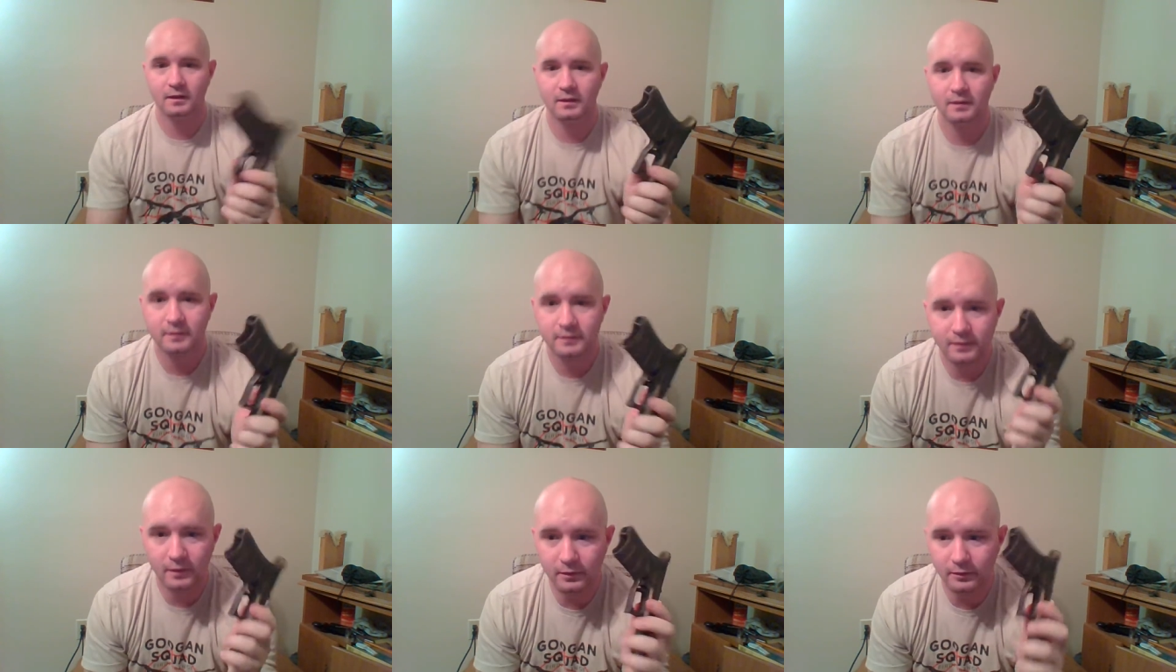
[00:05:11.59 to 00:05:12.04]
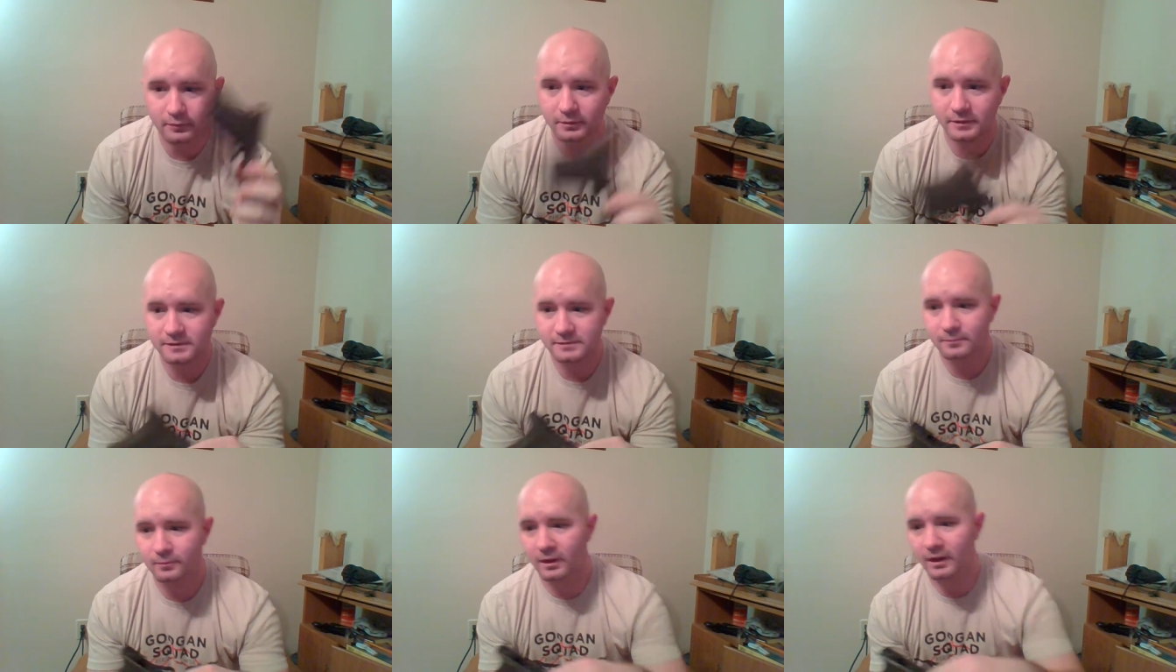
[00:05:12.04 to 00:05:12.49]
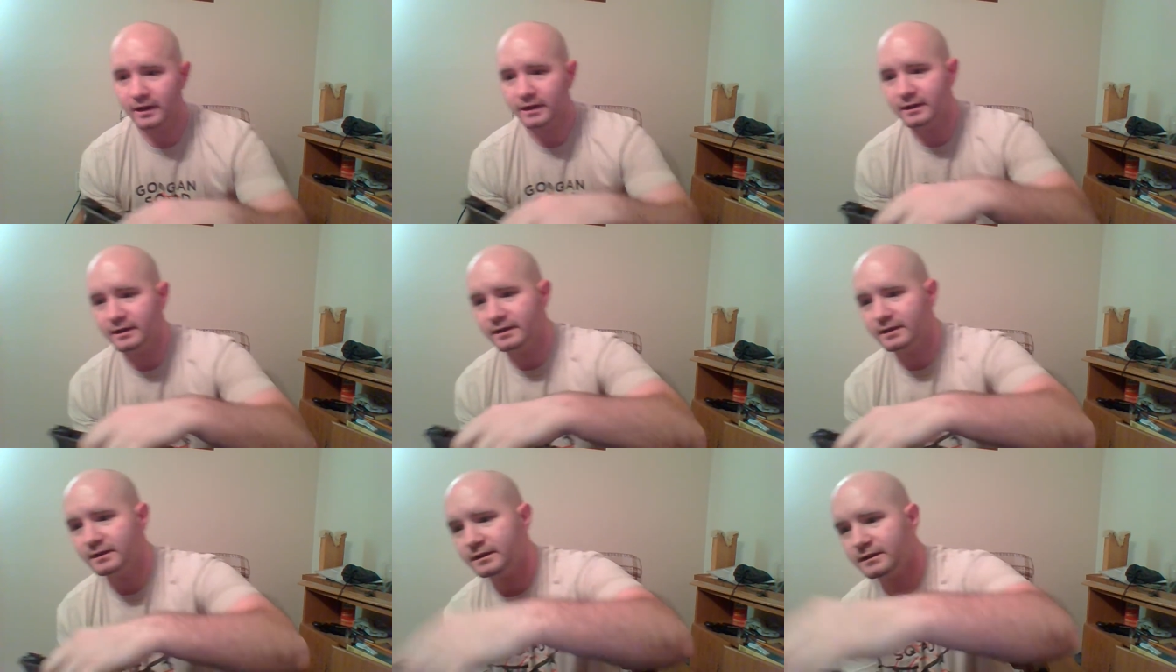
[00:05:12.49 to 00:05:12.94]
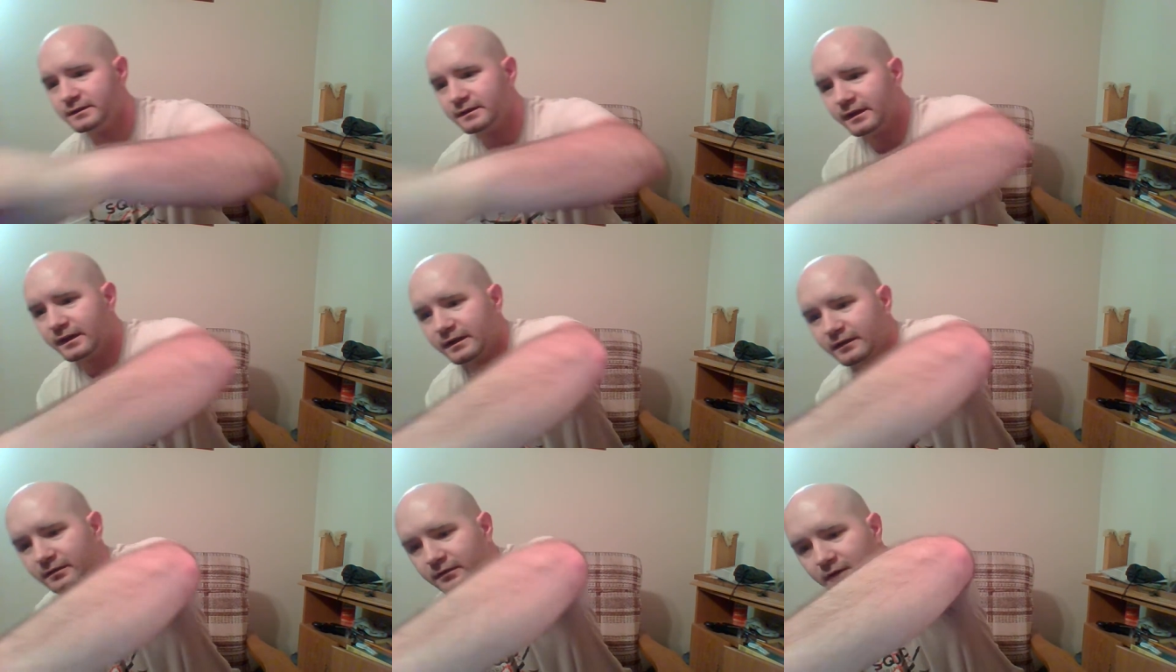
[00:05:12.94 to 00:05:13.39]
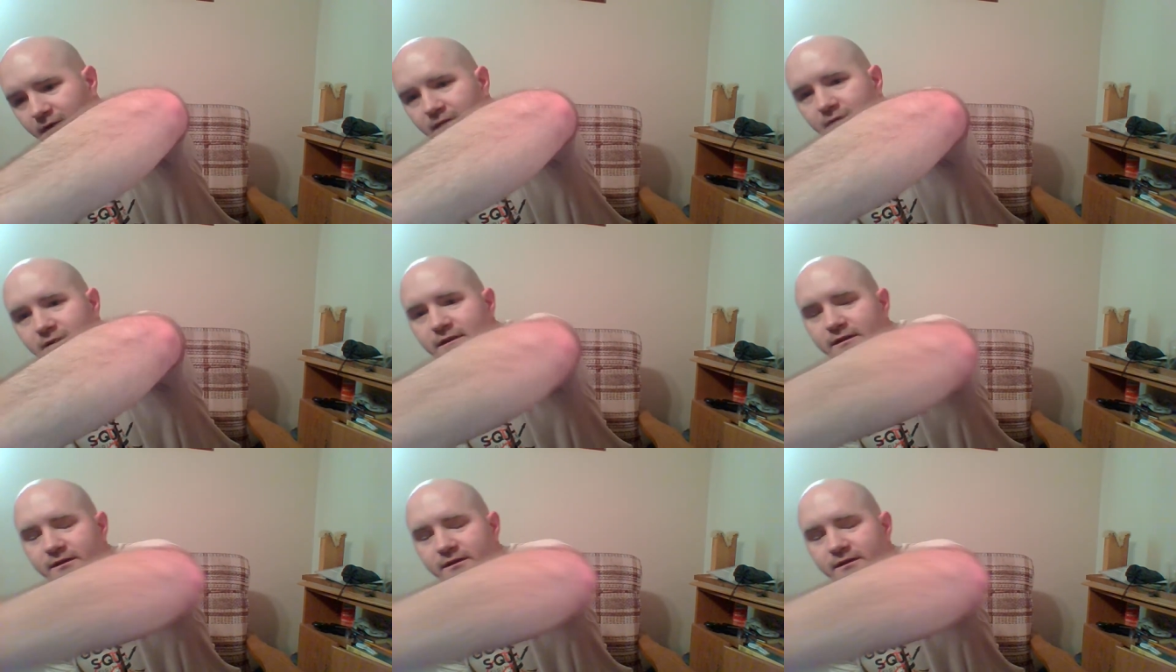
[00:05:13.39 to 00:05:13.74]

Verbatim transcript: So the reason why it is a long